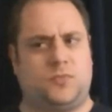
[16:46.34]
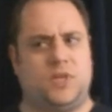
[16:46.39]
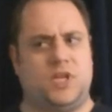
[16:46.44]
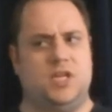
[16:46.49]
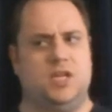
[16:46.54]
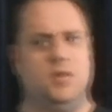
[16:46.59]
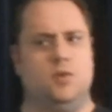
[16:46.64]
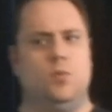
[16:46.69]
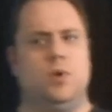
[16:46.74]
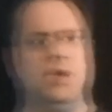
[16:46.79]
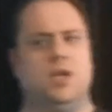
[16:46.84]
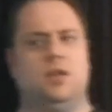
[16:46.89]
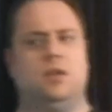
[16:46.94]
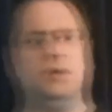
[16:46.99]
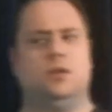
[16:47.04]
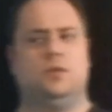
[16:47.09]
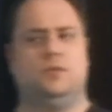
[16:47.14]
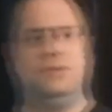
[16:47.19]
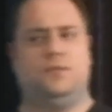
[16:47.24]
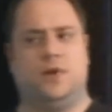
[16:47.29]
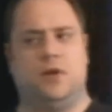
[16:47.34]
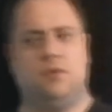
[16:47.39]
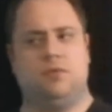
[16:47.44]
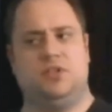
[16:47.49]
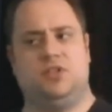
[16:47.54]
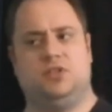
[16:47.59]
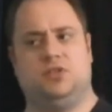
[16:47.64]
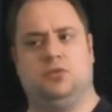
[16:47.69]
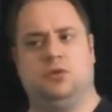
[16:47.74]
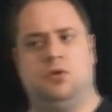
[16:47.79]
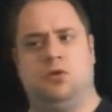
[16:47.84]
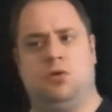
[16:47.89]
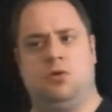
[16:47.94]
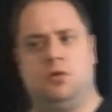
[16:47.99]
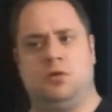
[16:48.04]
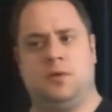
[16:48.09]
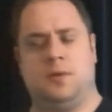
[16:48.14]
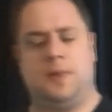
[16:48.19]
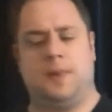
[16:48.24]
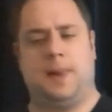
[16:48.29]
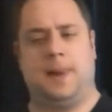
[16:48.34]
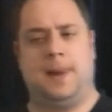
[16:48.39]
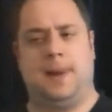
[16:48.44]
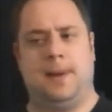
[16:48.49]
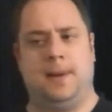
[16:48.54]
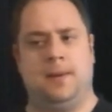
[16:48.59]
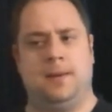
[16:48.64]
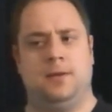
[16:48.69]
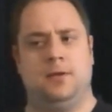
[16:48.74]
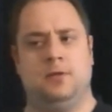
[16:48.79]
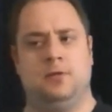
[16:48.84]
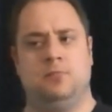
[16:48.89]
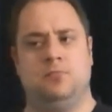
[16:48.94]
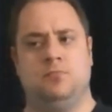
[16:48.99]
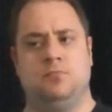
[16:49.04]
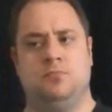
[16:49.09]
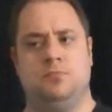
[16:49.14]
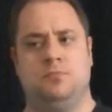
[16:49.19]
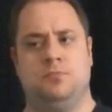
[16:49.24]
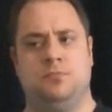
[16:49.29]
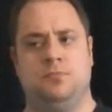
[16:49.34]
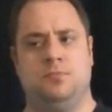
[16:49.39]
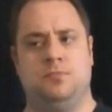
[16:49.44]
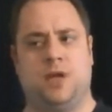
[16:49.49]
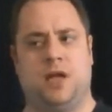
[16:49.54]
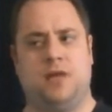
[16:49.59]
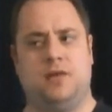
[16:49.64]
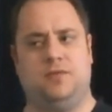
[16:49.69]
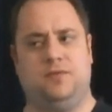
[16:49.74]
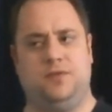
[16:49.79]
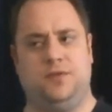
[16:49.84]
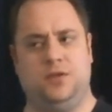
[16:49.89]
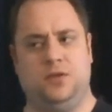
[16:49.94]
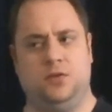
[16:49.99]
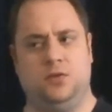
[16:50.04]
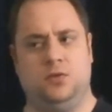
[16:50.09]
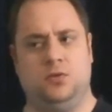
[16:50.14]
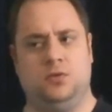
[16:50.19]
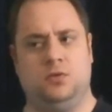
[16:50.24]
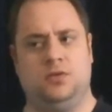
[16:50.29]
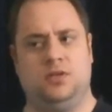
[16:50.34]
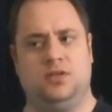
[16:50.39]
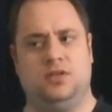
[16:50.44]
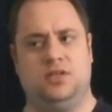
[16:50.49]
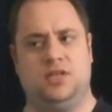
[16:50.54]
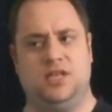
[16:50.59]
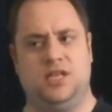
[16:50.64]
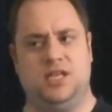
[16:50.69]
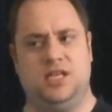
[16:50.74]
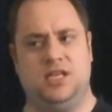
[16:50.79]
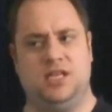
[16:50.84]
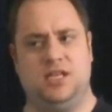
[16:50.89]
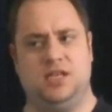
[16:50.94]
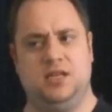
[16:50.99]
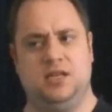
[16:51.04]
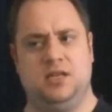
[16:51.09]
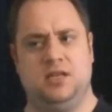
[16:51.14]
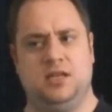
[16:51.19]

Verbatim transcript: he will, very strong, um, I feel that he